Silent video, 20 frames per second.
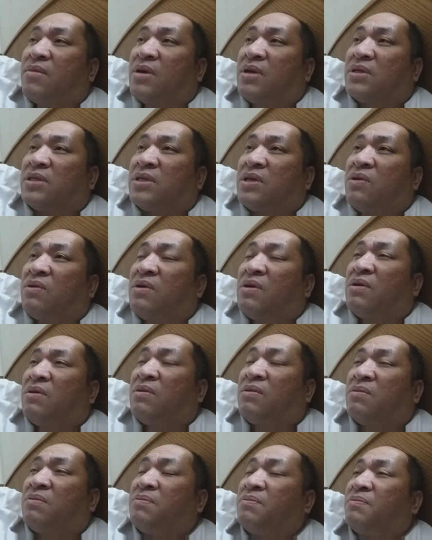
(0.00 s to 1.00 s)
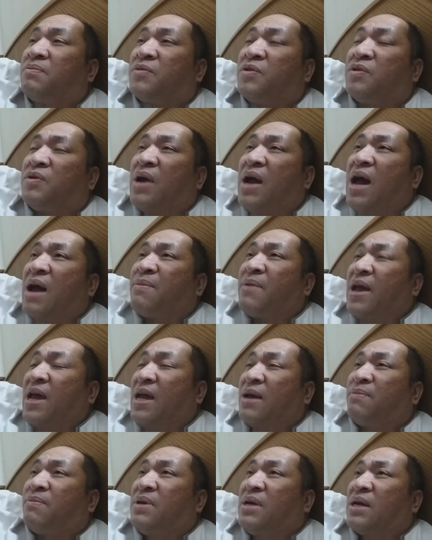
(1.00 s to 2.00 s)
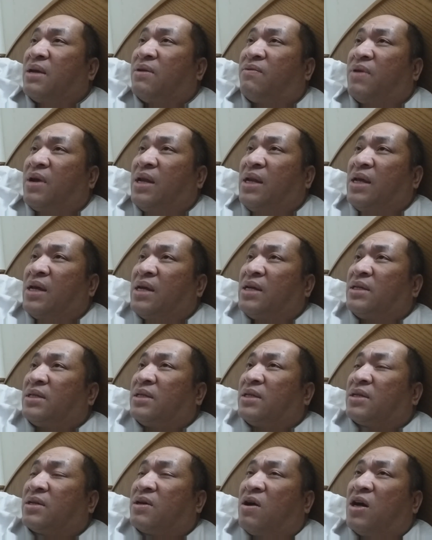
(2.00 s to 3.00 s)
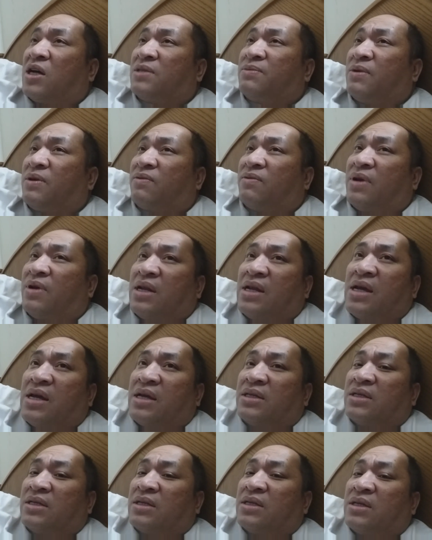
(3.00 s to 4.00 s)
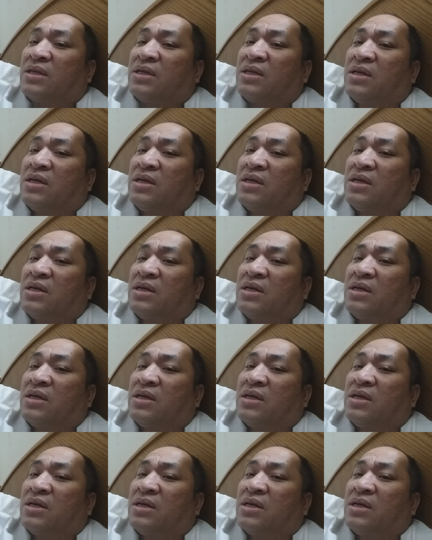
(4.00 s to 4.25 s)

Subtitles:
So you have ambient radiation, cosmic radiation,